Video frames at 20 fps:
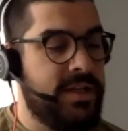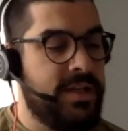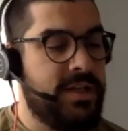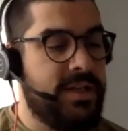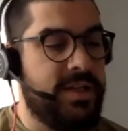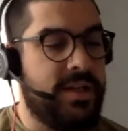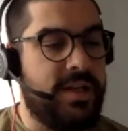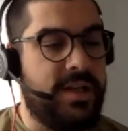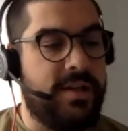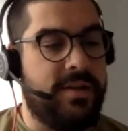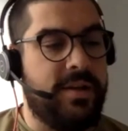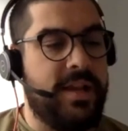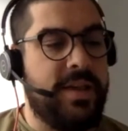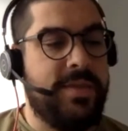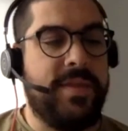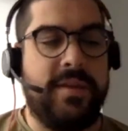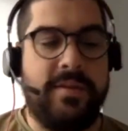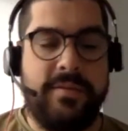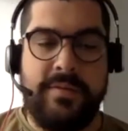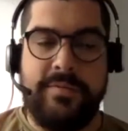
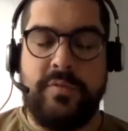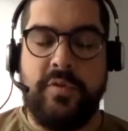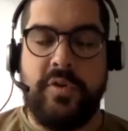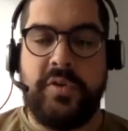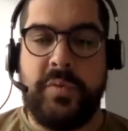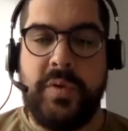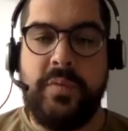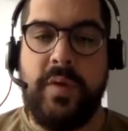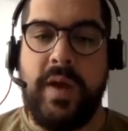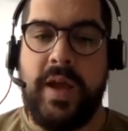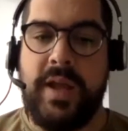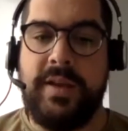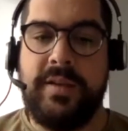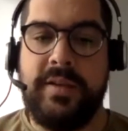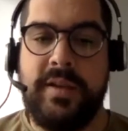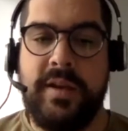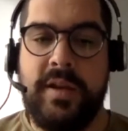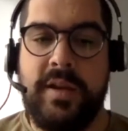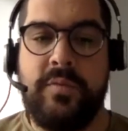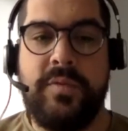And then, of course, Rewind,
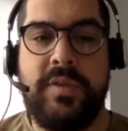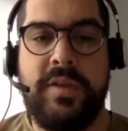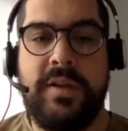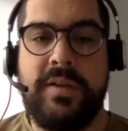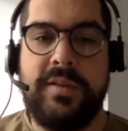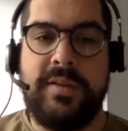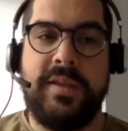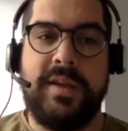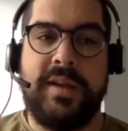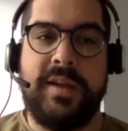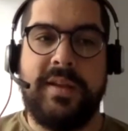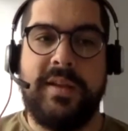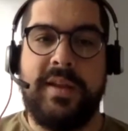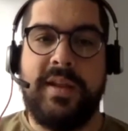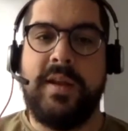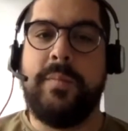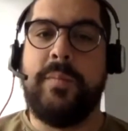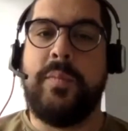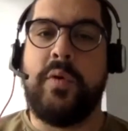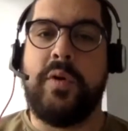
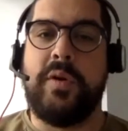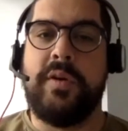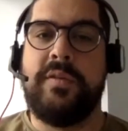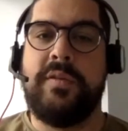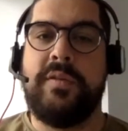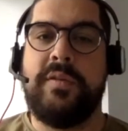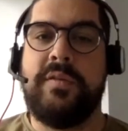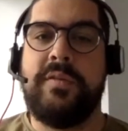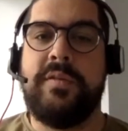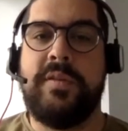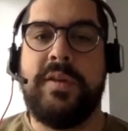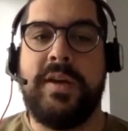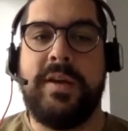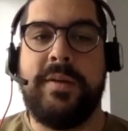an important